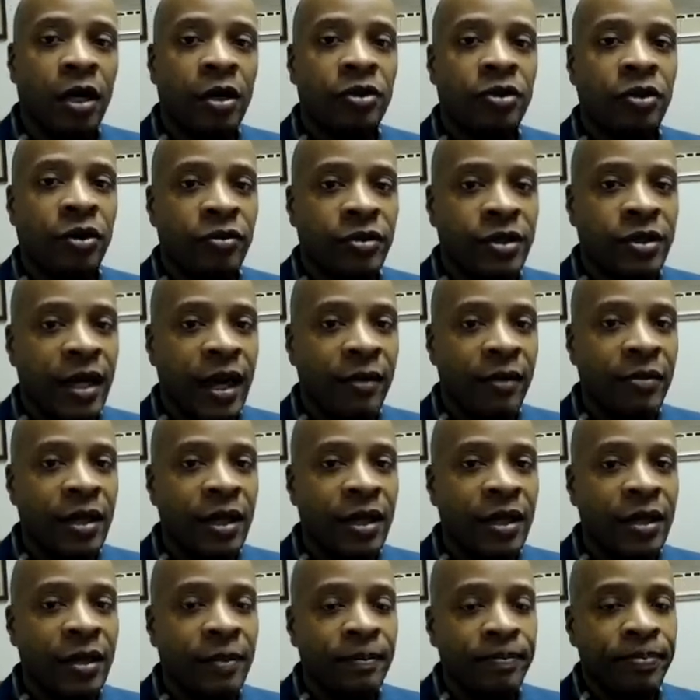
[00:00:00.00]
So tell
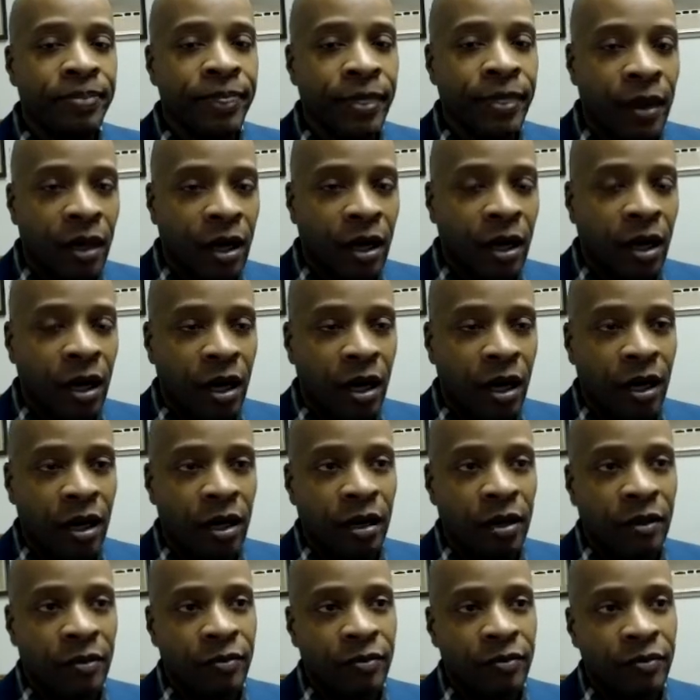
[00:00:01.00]
me,
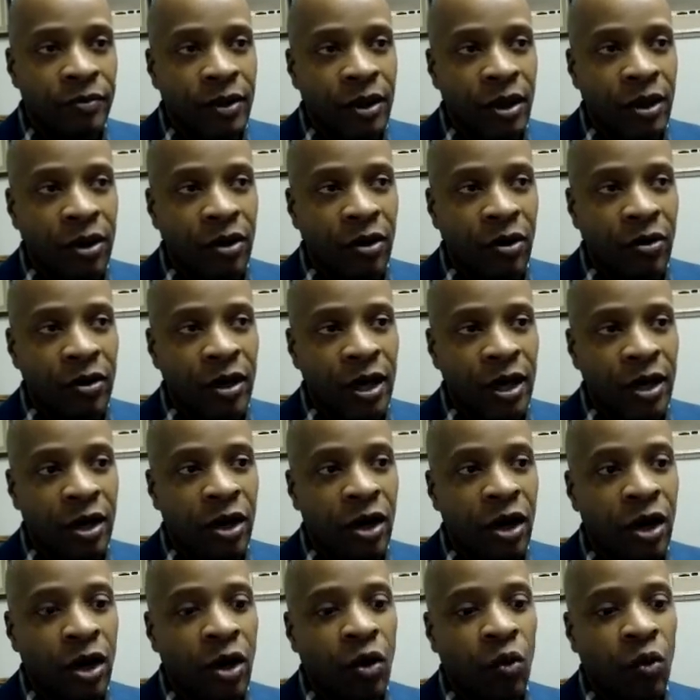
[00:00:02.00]
go here.